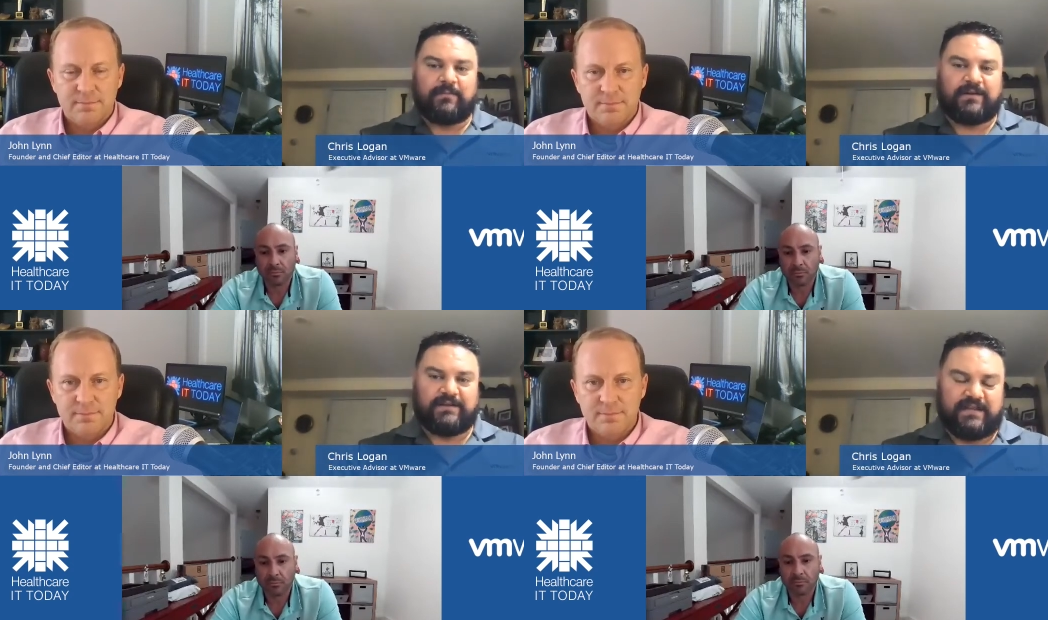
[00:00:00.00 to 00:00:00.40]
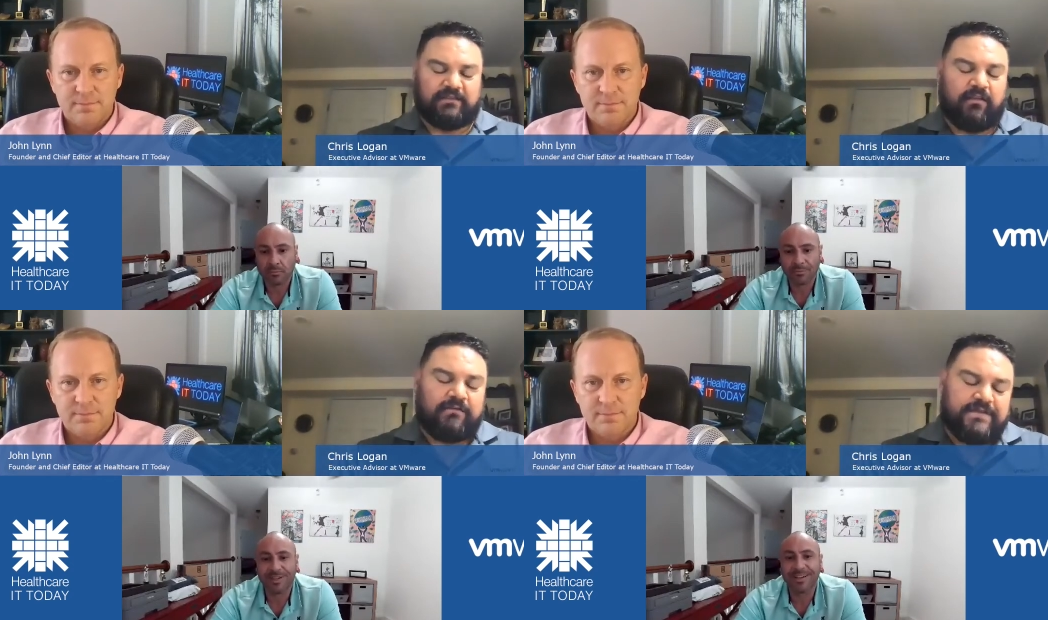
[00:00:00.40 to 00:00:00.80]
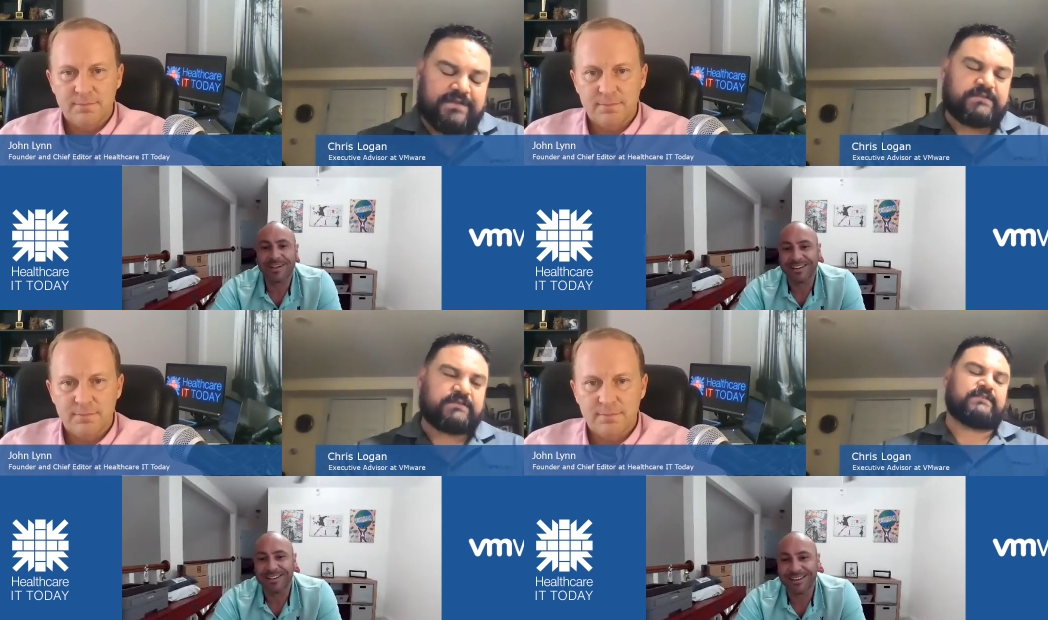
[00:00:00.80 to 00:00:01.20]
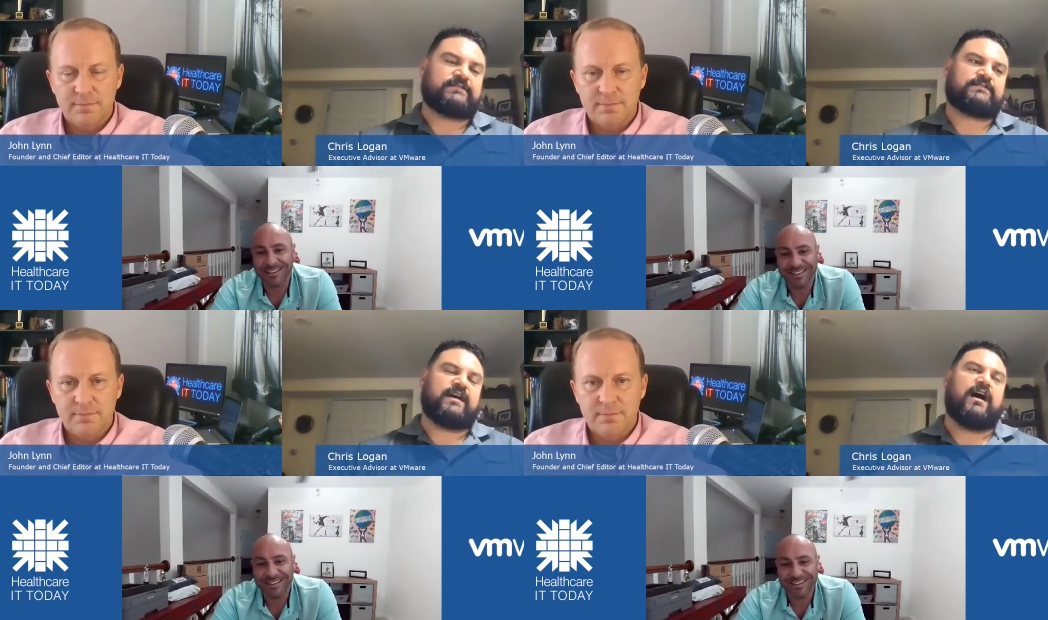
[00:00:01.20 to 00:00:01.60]
Speaker 1: because I love this,
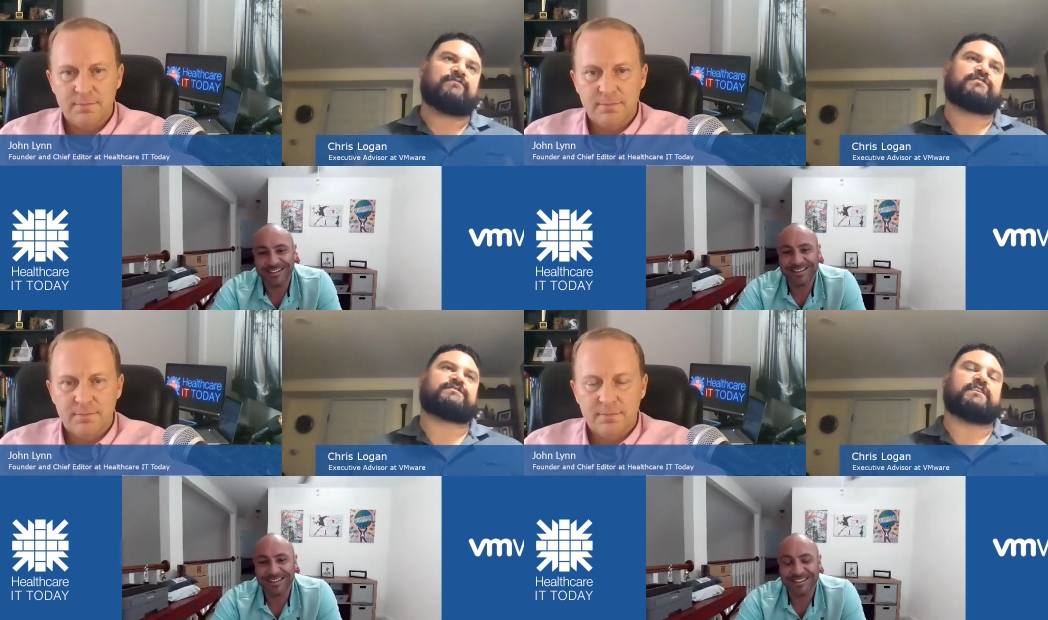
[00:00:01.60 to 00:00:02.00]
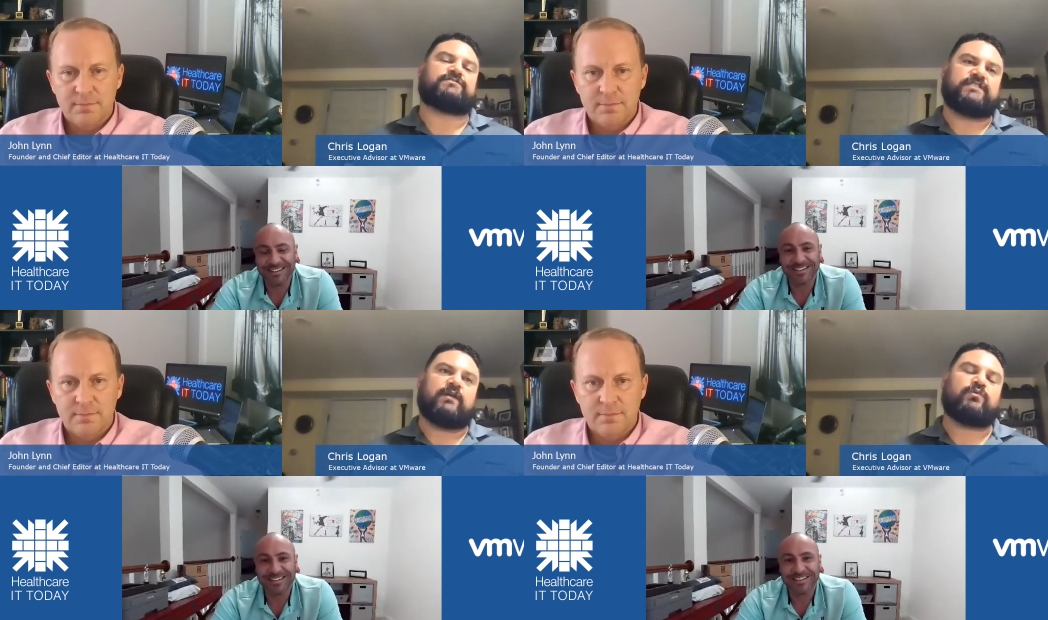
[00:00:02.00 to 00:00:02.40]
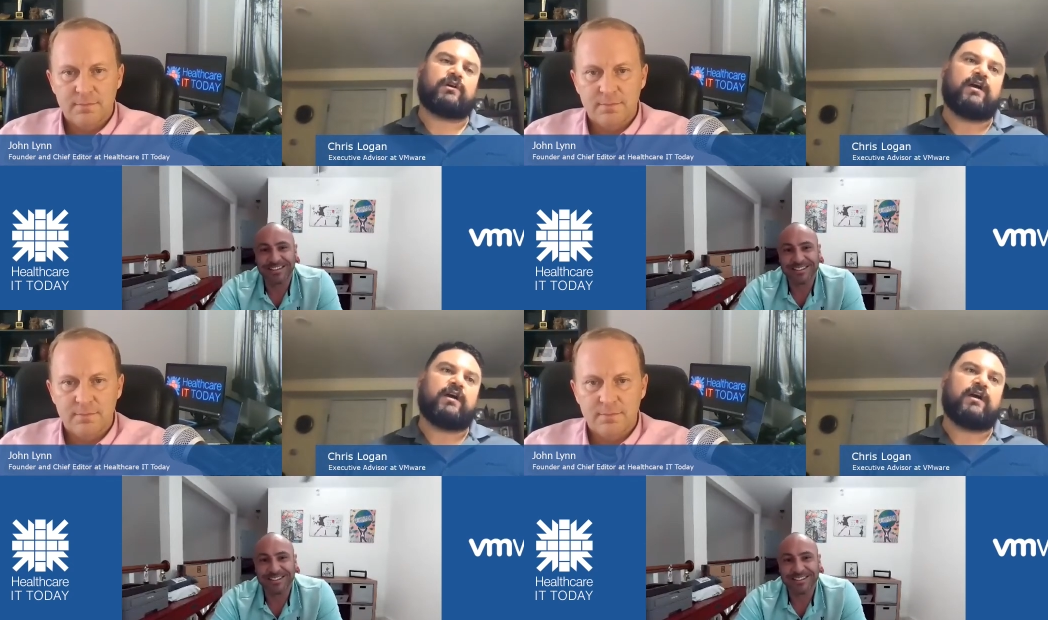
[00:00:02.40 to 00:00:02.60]
this conversation that we're